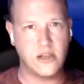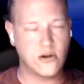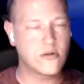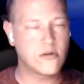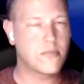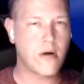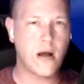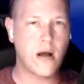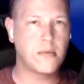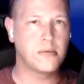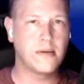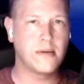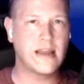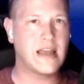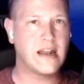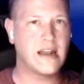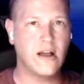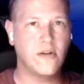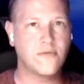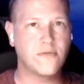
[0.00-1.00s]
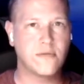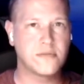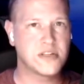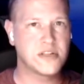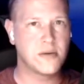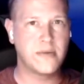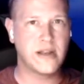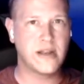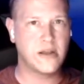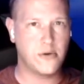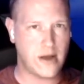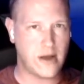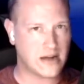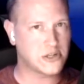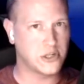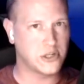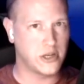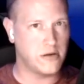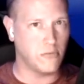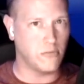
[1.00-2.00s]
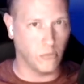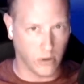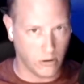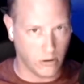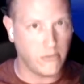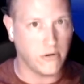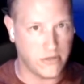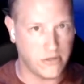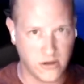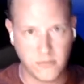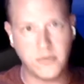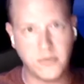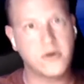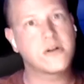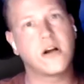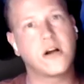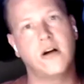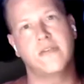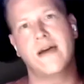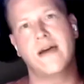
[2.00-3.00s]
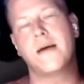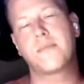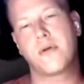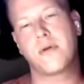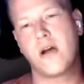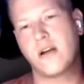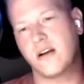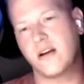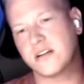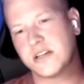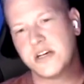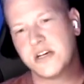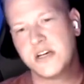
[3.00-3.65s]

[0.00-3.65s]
you can probably get help from somebody who actually wrote the book on that product.